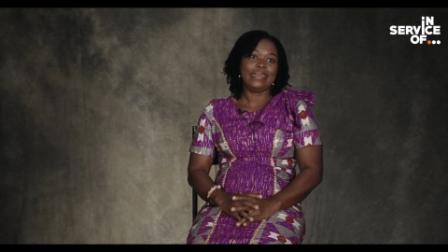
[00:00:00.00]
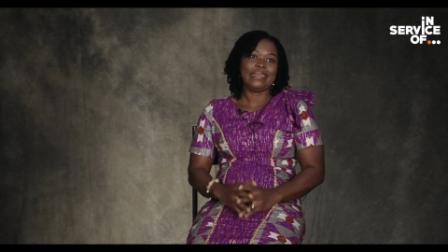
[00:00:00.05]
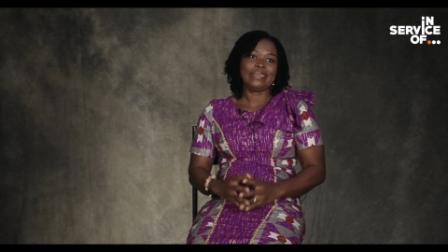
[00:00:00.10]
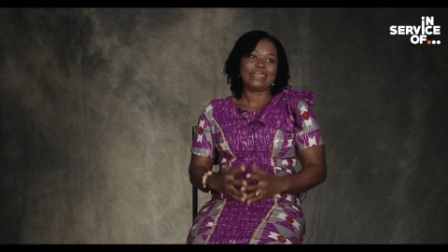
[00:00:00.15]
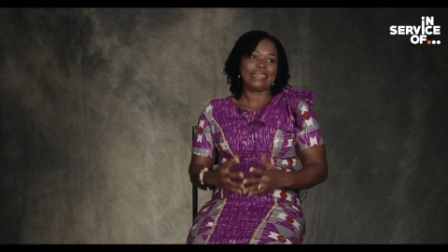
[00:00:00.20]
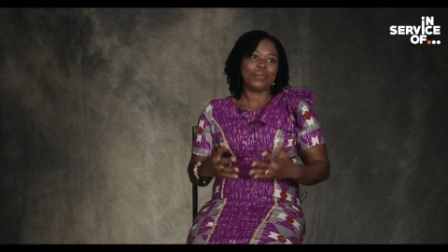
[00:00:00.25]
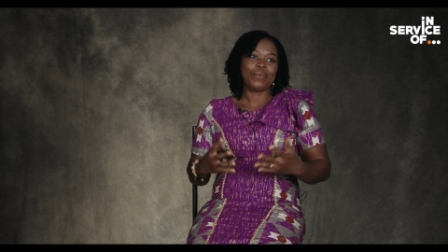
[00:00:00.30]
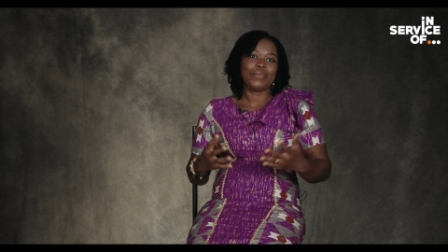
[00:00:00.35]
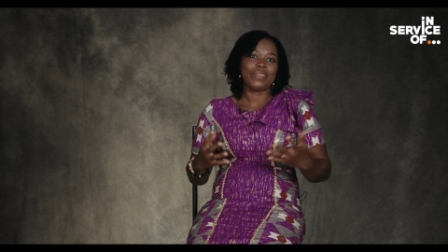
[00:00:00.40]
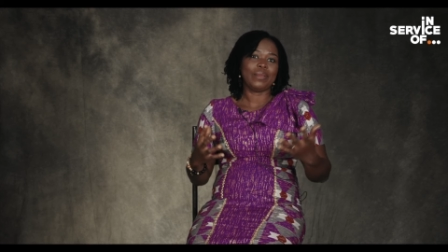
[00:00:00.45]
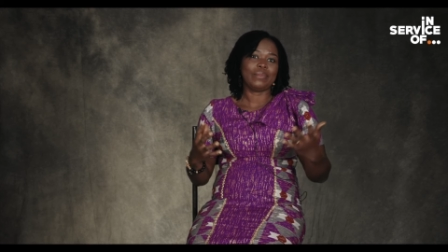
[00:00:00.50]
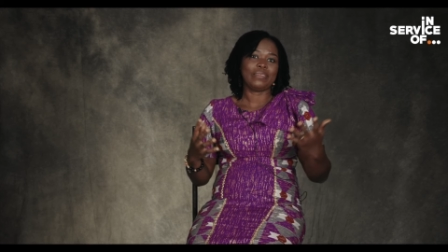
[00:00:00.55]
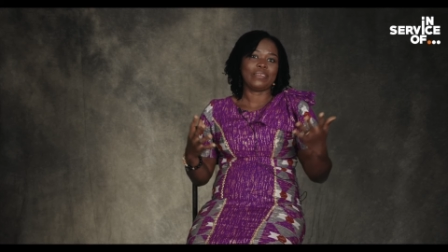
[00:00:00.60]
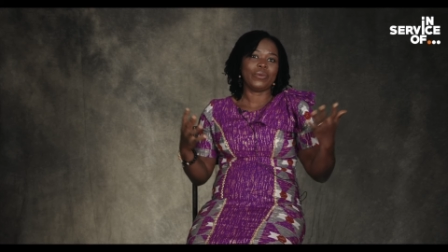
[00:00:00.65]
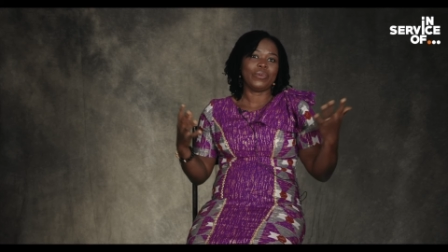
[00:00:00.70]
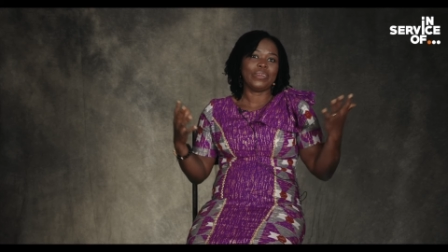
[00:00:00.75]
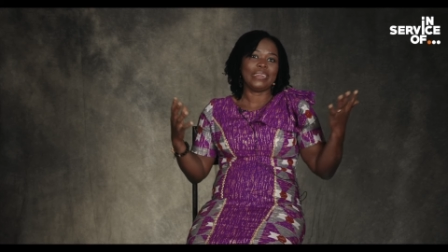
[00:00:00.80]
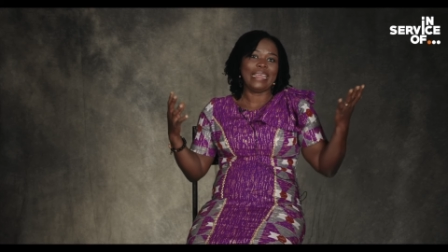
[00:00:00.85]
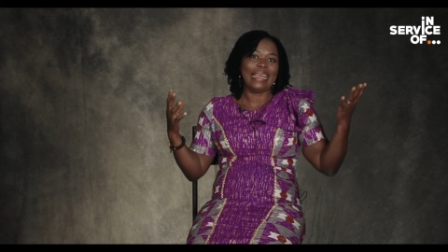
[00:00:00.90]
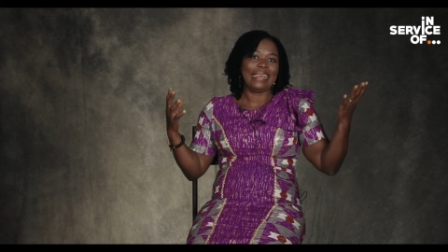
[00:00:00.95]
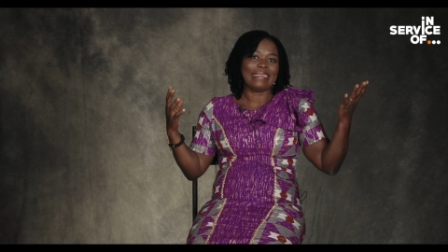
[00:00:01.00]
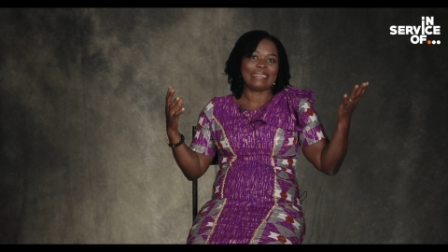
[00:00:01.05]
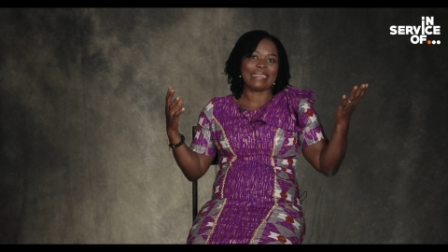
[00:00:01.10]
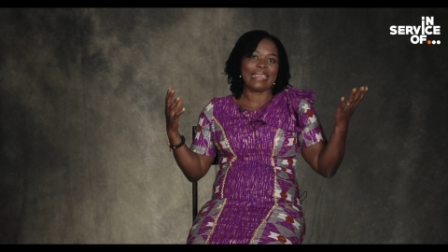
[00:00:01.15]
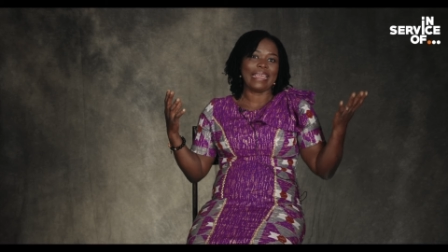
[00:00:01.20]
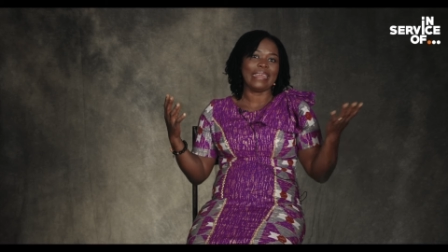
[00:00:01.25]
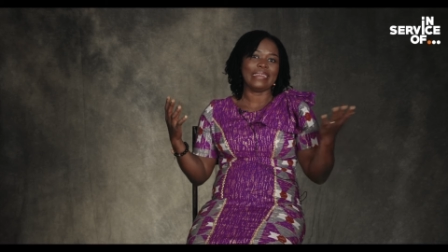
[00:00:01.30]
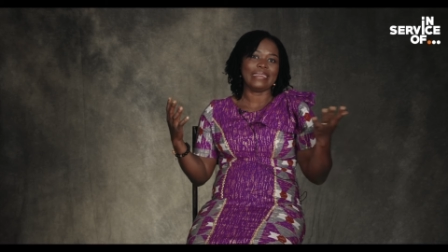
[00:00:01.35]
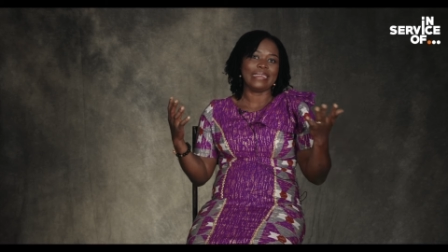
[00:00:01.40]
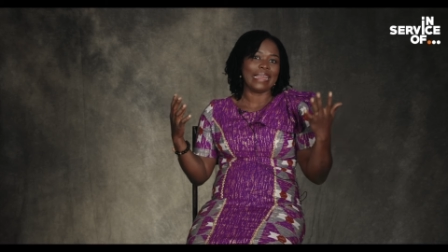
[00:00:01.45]
some of them tell you they are
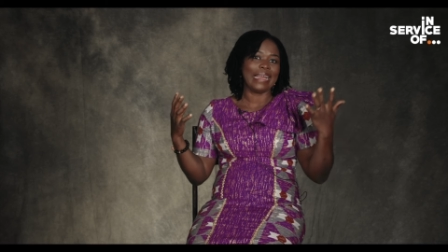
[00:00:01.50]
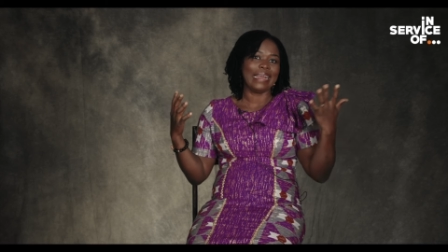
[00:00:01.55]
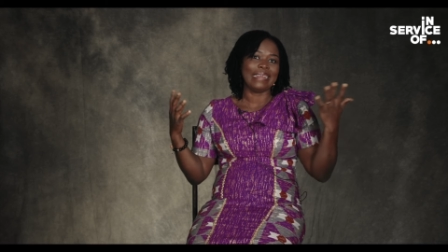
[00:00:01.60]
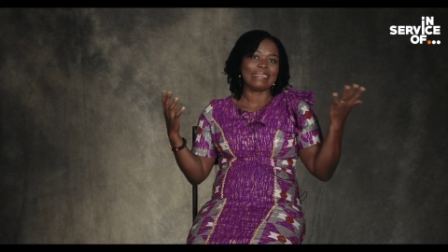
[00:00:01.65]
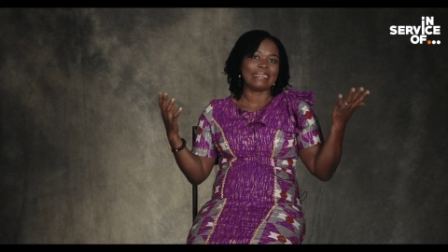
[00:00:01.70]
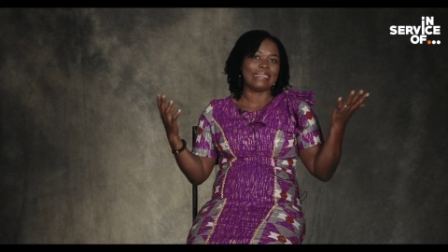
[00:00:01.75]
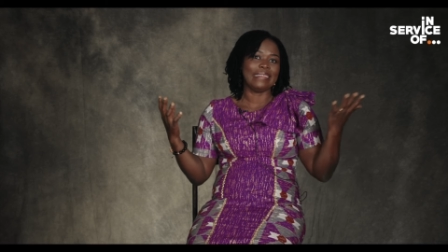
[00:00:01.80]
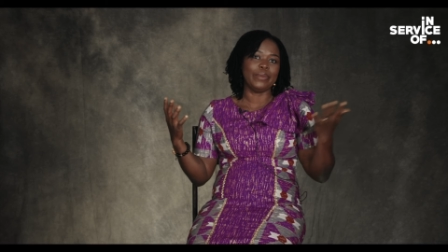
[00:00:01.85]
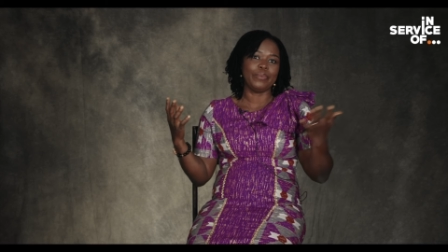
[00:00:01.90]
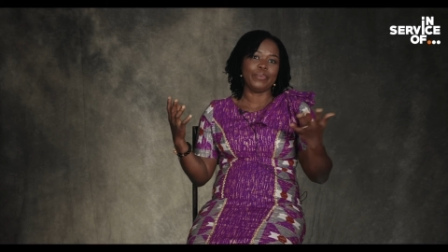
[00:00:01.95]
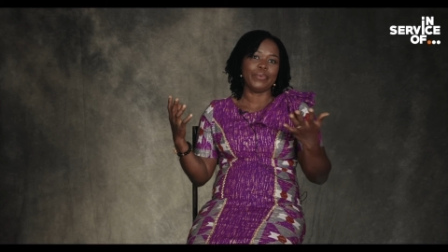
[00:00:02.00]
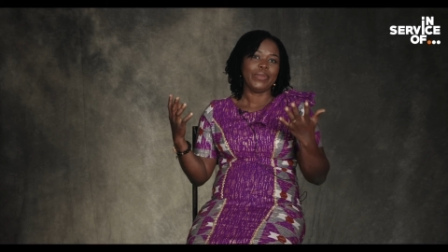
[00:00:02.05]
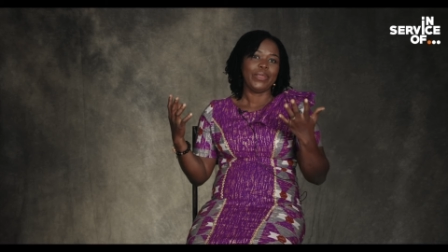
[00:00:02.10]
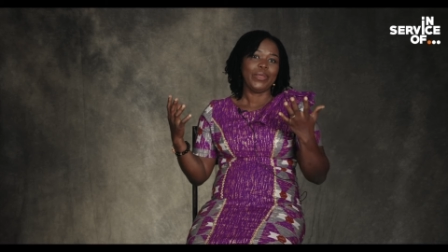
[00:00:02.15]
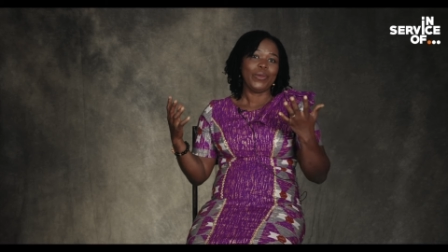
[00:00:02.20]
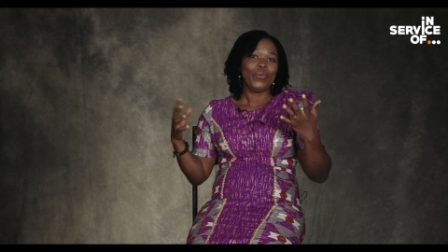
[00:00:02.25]
scared, they can't sleep